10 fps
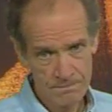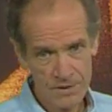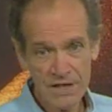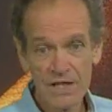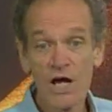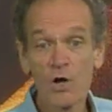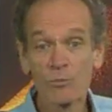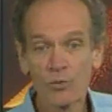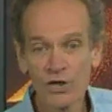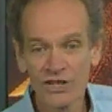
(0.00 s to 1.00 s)
in
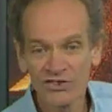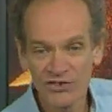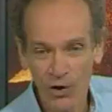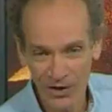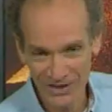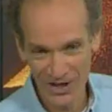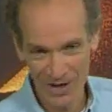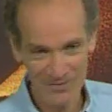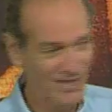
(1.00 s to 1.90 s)
prehistoric times.